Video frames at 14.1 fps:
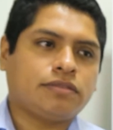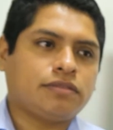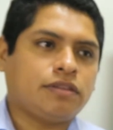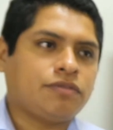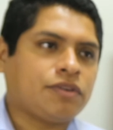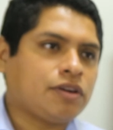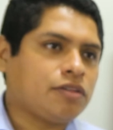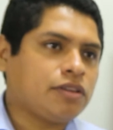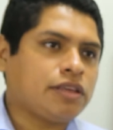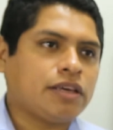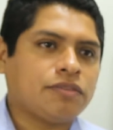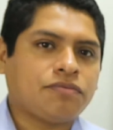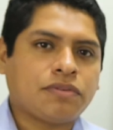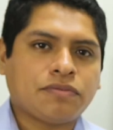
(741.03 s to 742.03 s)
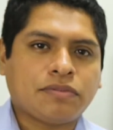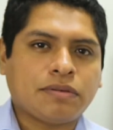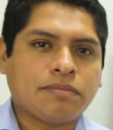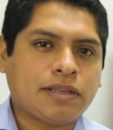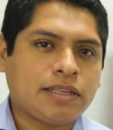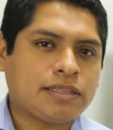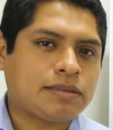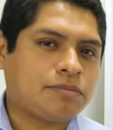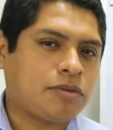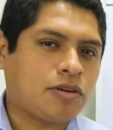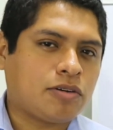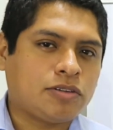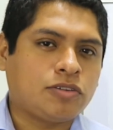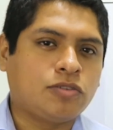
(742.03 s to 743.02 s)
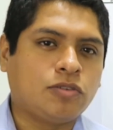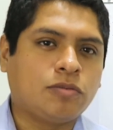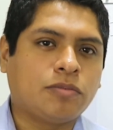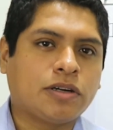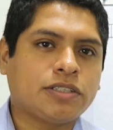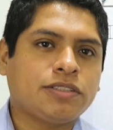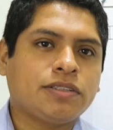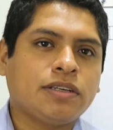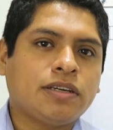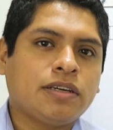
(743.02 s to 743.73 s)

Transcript: if I only get 50 minutes, I'm not going to do much.